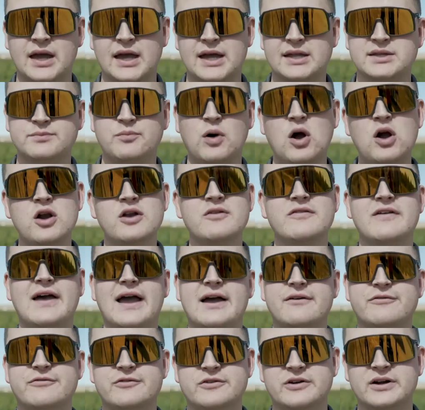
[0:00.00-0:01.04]
And part of
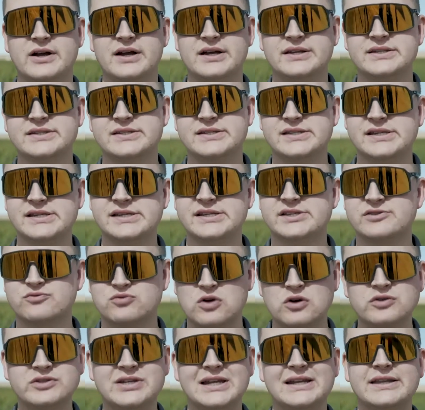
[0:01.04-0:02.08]
that for us is
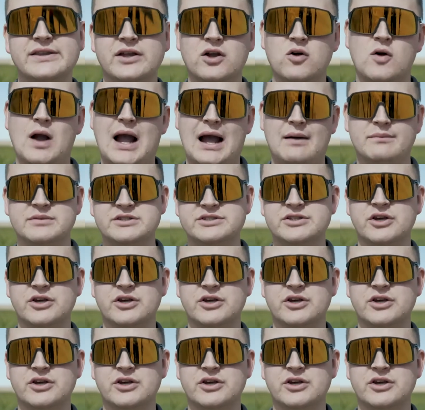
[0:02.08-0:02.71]
rotating the crop.